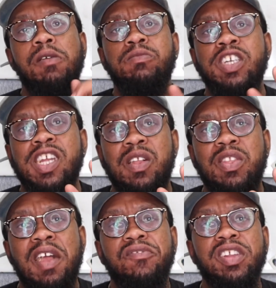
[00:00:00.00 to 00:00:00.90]
check out
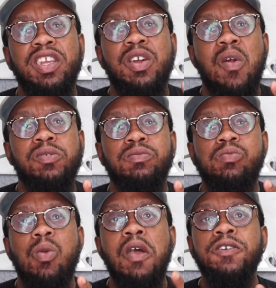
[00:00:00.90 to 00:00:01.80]
that video
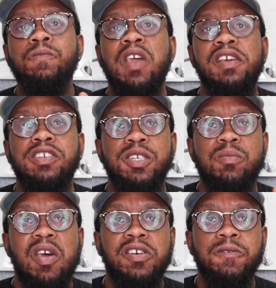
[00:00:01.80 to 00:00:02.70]
I was hanging
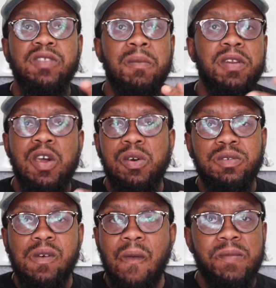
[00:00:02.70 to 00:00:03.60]
about, let me
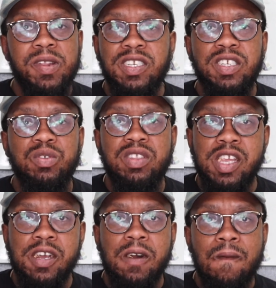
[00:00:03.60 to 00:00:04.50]
know what you guys
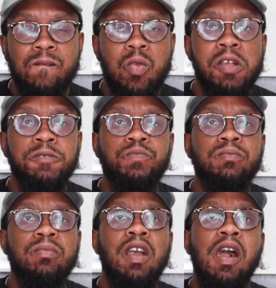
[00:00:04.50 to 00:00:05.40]
think,
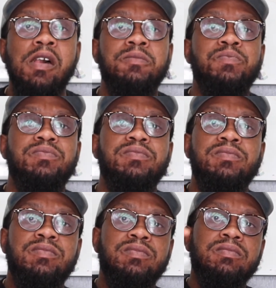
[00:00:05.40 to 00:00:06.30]

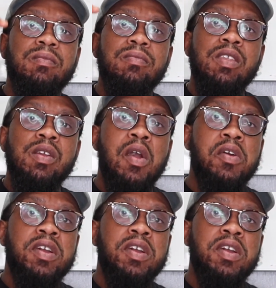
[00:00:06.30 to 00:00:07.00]
I'll